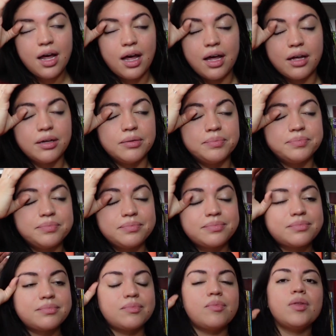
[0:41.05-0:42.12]
But
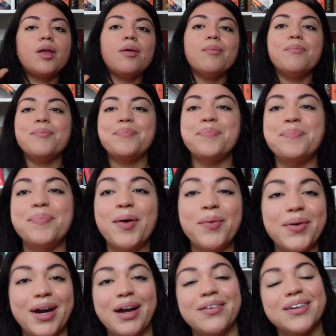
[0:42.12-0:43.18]

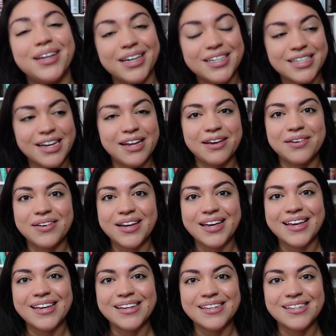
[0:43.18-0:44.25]
what I would like to do
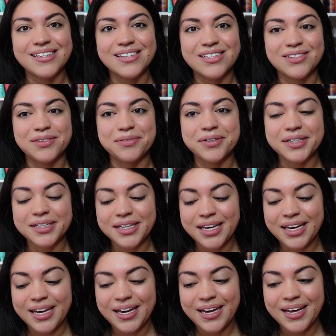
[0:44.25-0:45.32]
is
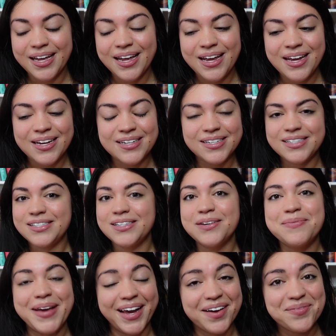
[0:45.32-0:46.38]
really just do
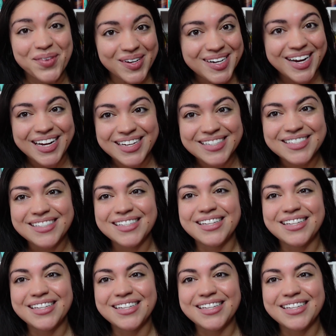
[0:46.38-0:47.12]
Makeup Mondays.